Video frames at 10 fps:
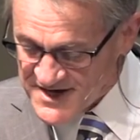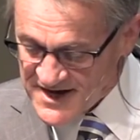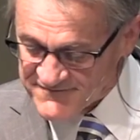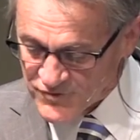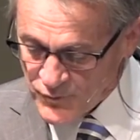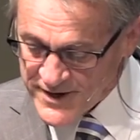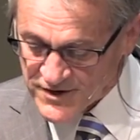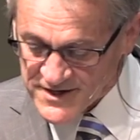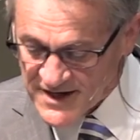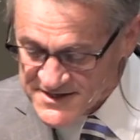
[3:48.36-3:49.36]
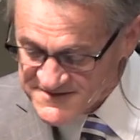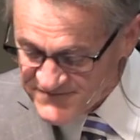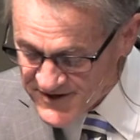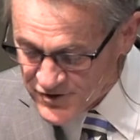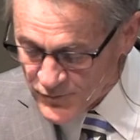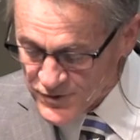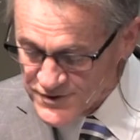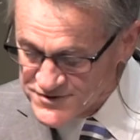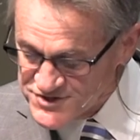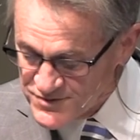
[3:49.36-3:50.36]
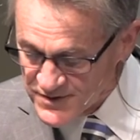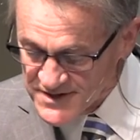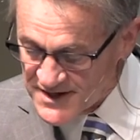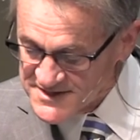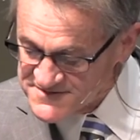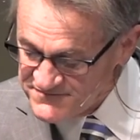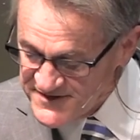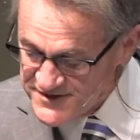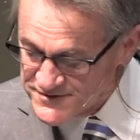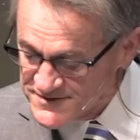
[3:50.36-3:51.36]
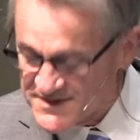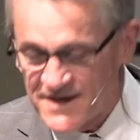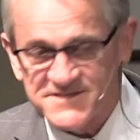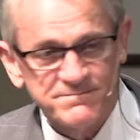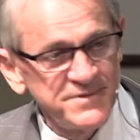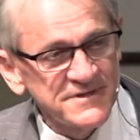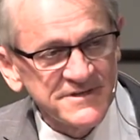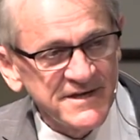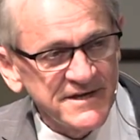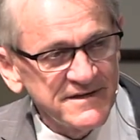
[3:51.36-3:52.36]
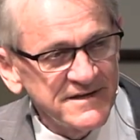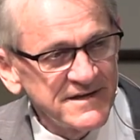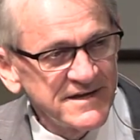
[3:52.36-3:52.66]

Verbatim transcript: 9, for we are God's fellow workers, you are God's field, God's building.